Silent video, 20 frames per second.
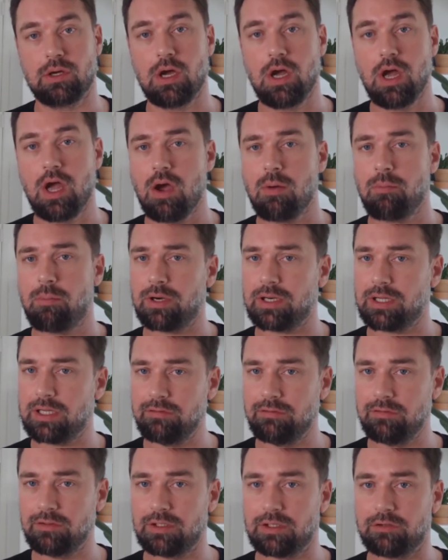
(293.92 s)
But
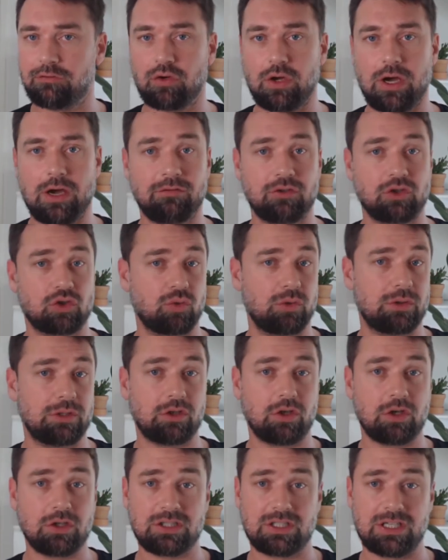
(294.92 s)
even if you have a screen that
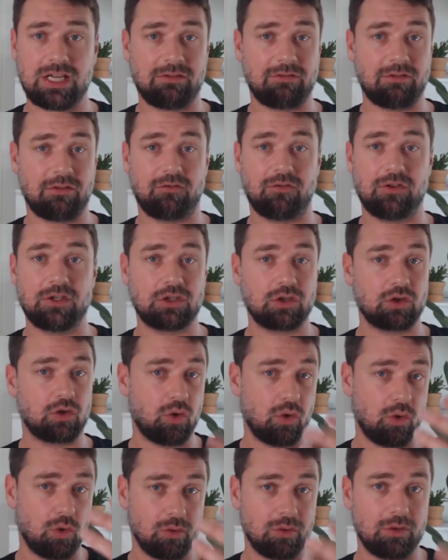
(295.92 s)
doesn't have a
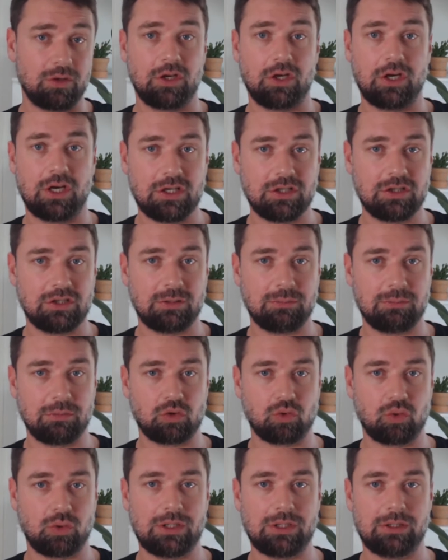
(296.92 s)
physical hinge in
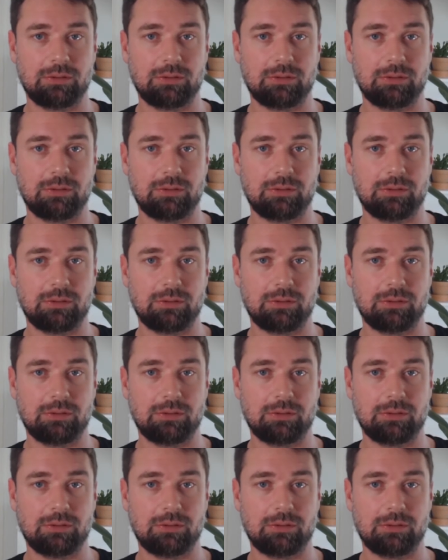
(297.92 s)
between,